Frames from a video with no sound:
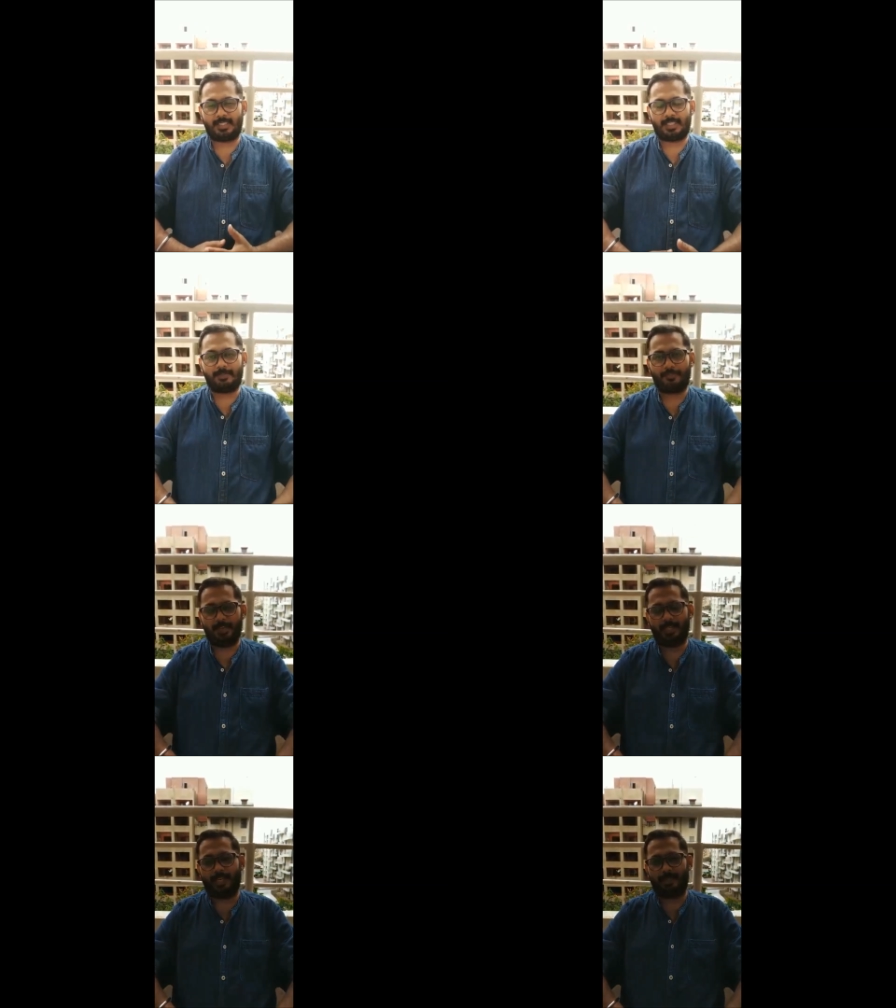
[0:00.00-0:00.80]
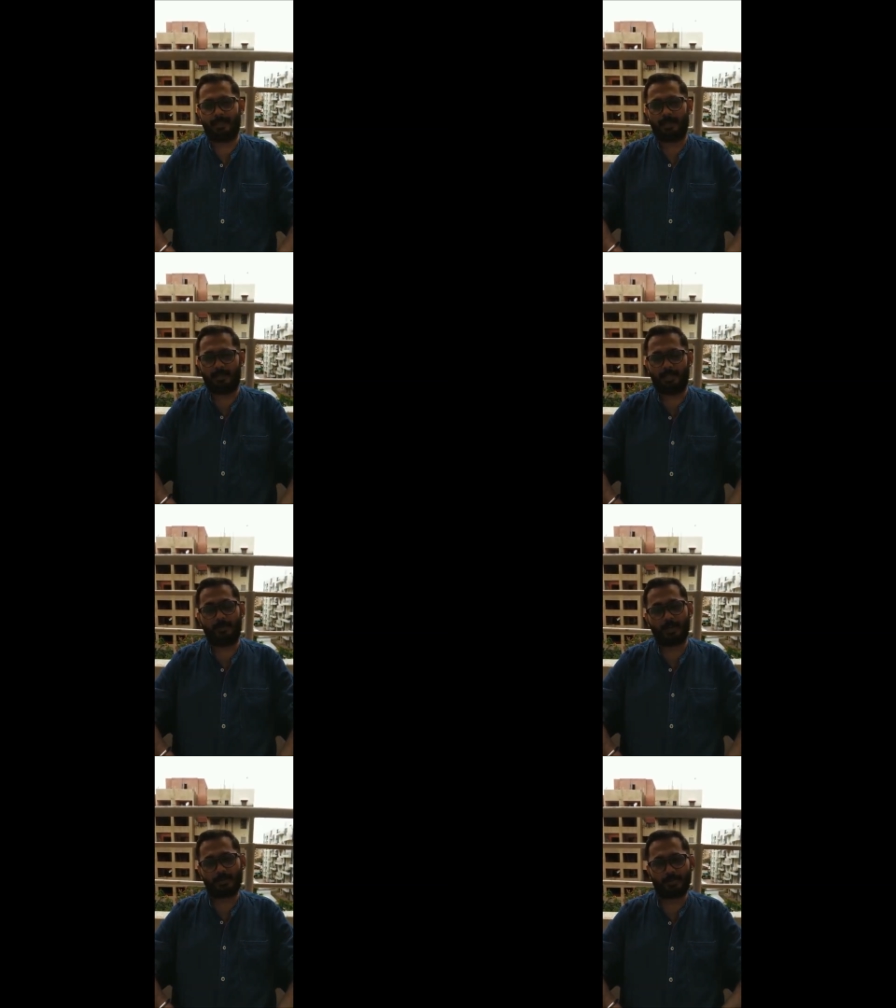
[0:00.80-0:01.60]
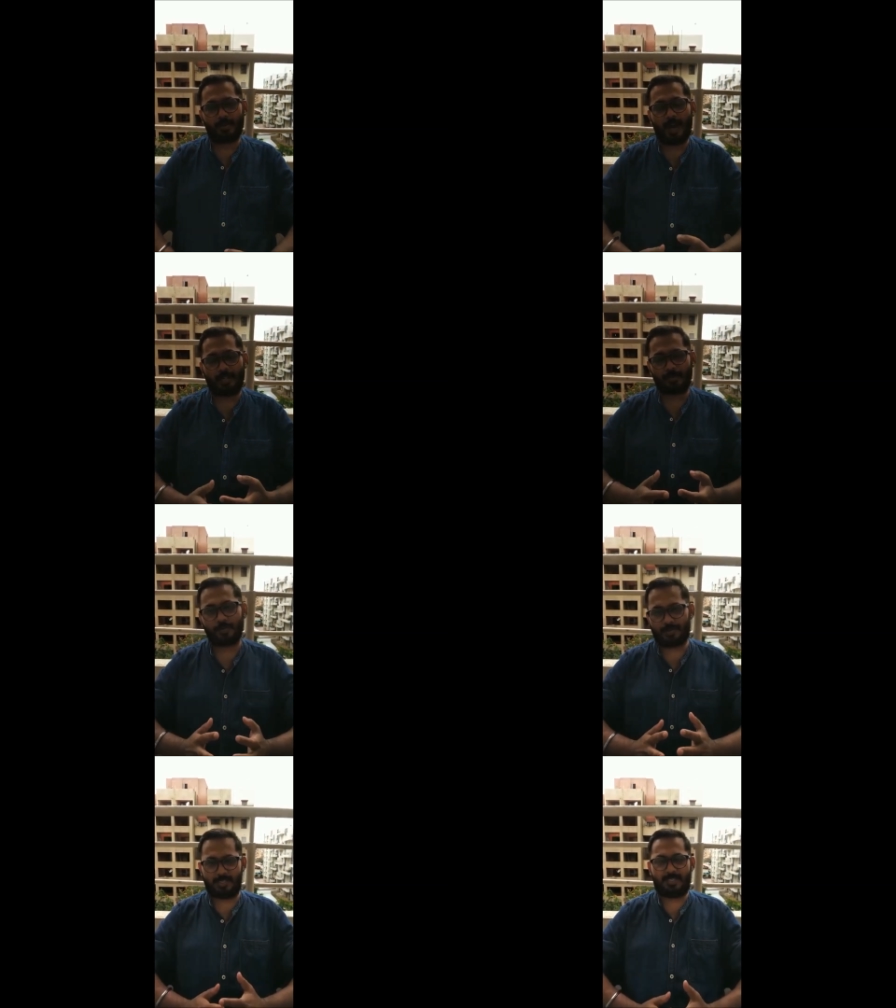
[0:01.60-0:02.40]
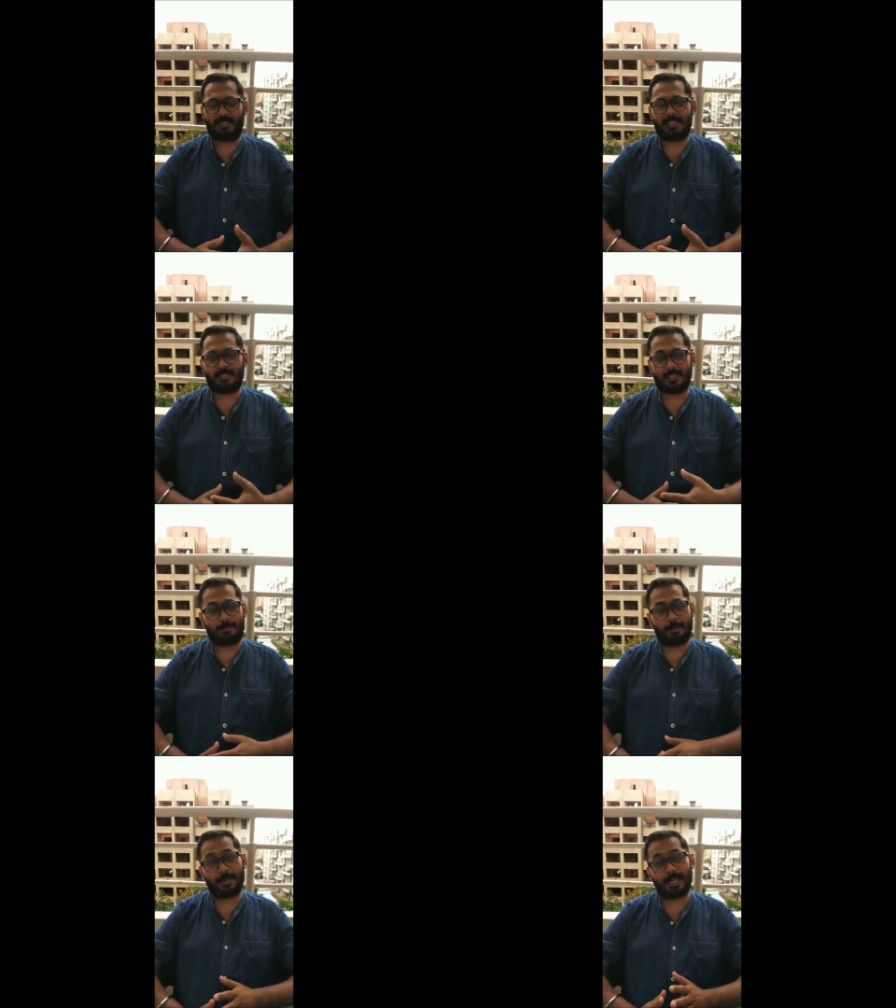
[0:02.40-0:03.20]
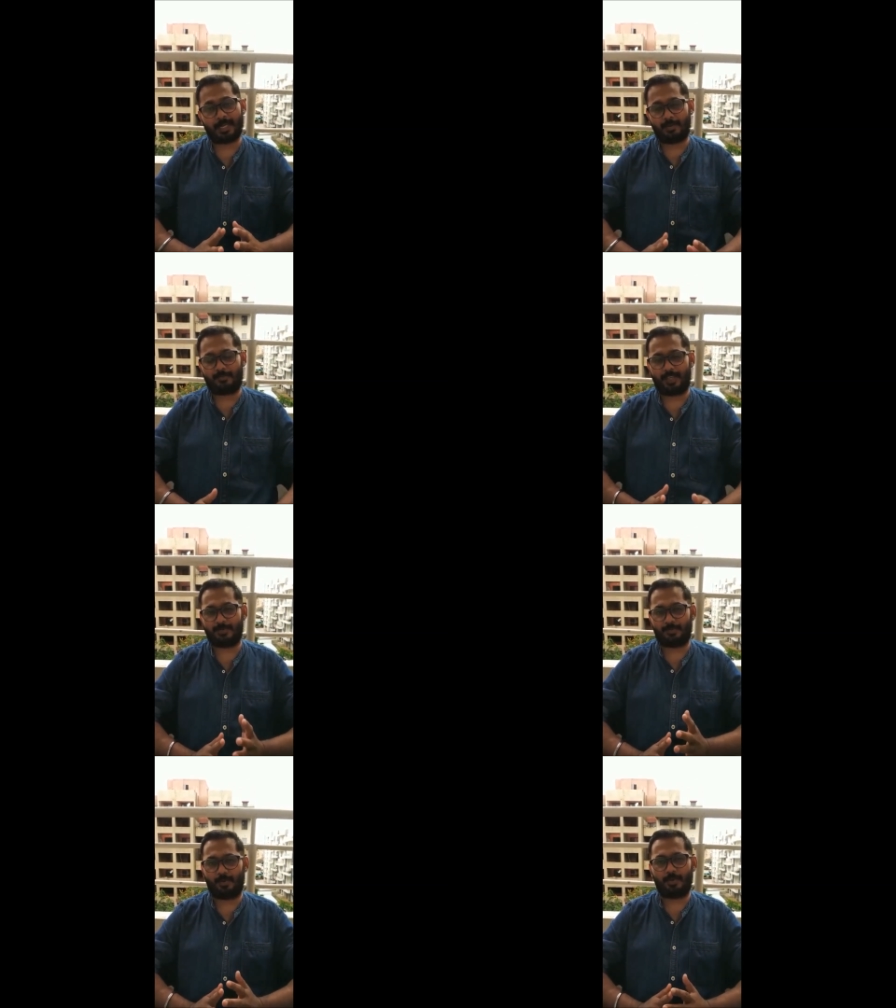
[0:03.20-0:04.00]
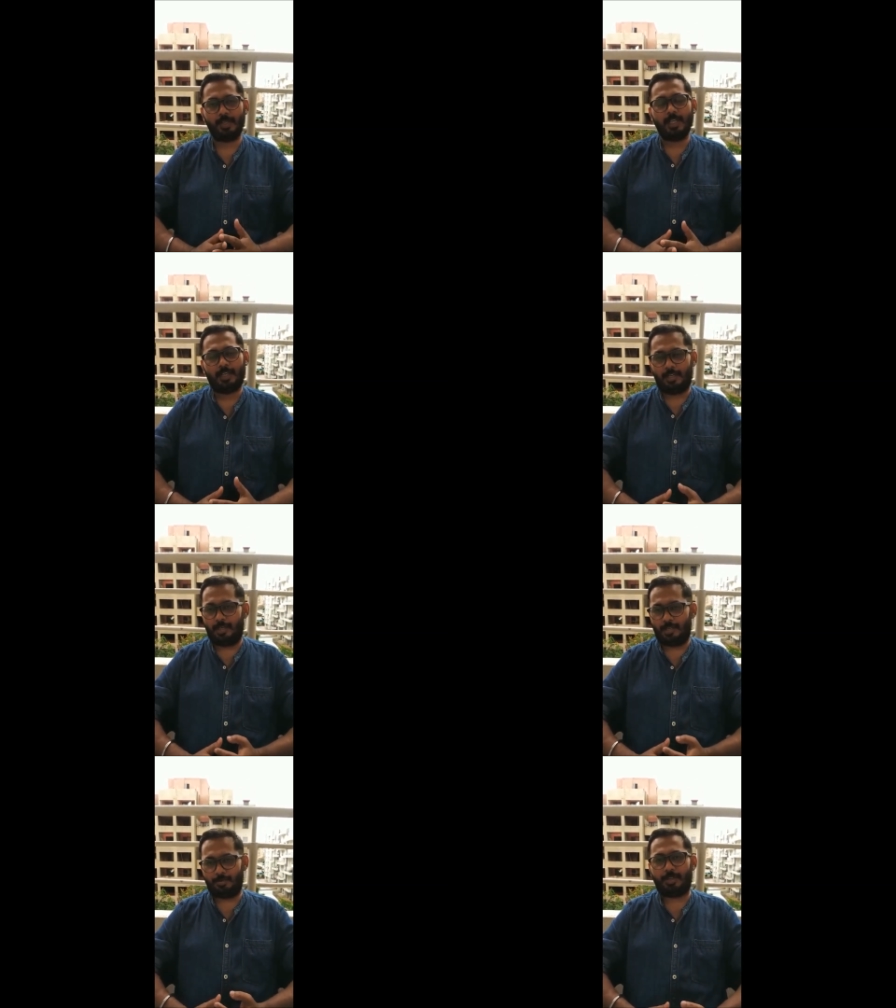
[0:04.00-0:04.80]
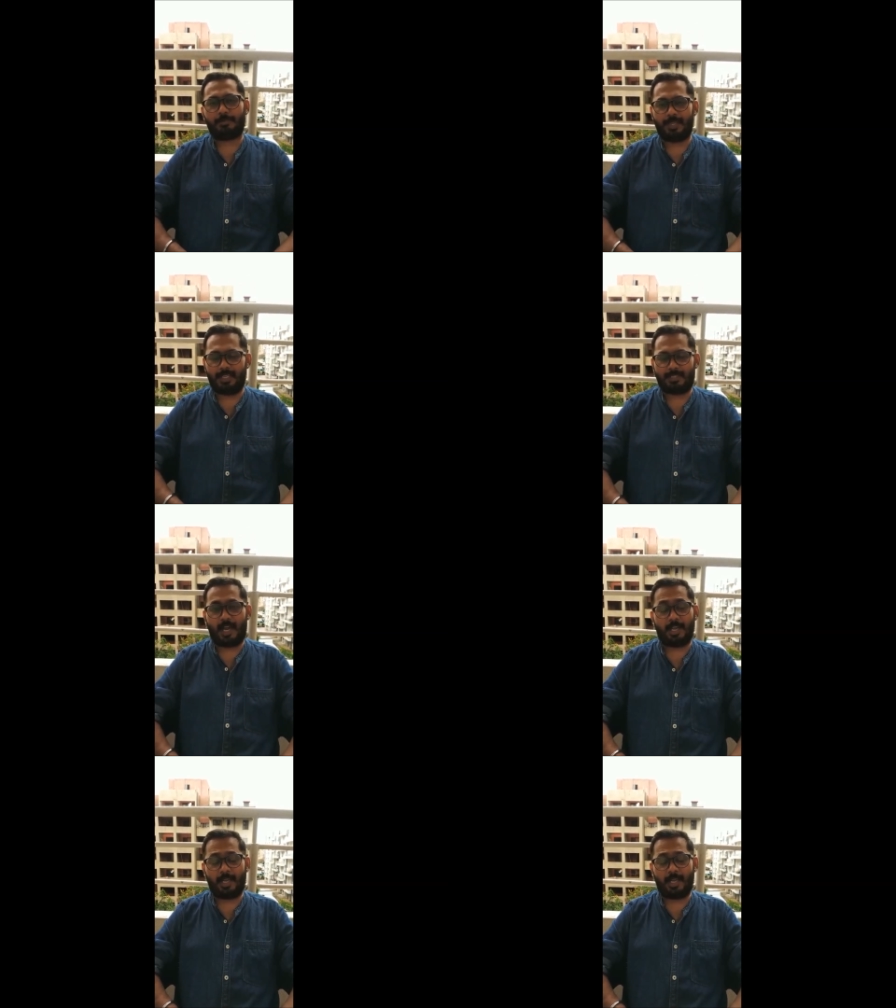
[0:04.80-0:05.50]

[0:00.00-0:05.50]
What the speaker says: certain field and they want to do hardcore research as a preparatory phase for doing PhD.